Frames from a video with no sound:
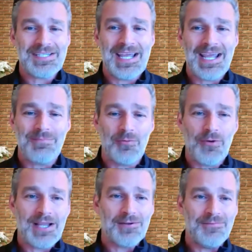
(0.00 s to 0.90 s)
don't say I'm a
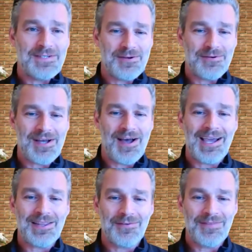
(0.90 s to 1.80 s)
regular visitor to
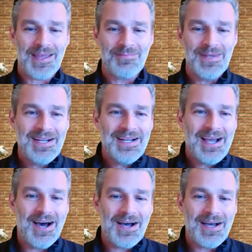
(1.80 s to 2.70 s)
either of them.
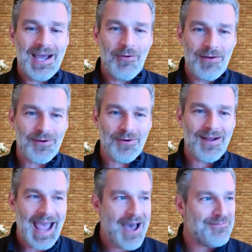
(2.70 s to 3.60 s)
However,
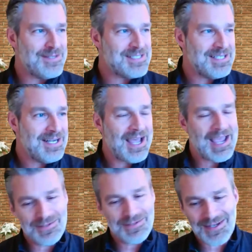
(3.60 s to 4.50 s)
I have visited. I
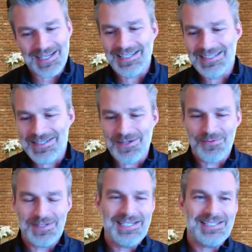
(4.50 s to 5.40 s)
have young kids, so
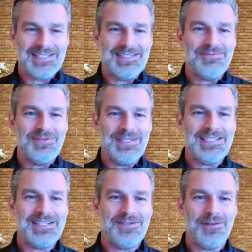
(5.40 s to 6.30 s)
we need to
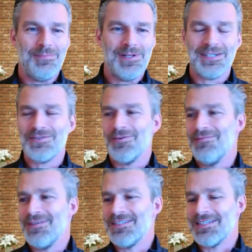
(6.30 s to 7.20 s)
do the
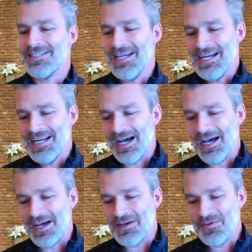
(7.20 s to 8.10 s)
obligatory visits.
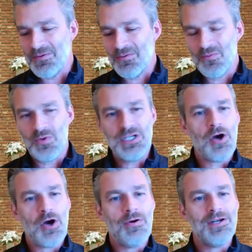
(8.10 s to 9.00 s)
When you
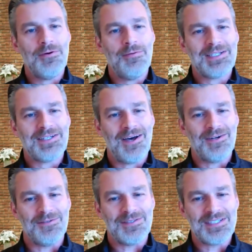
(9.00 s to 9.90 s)
go into a
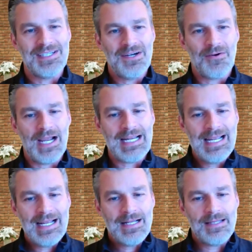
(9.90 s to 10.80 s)
McDonald's,
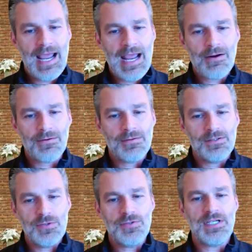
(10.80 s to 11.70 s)
right, they are
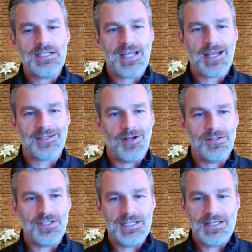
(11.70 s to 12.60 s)
using
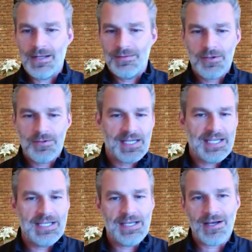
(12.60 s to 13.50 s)
technology. There is a
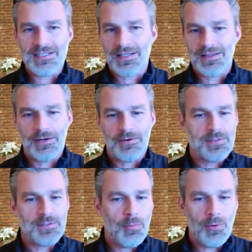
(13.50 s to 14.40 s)
kiosk, there is
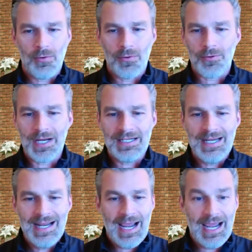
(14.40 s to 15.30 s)
a mobile ordering,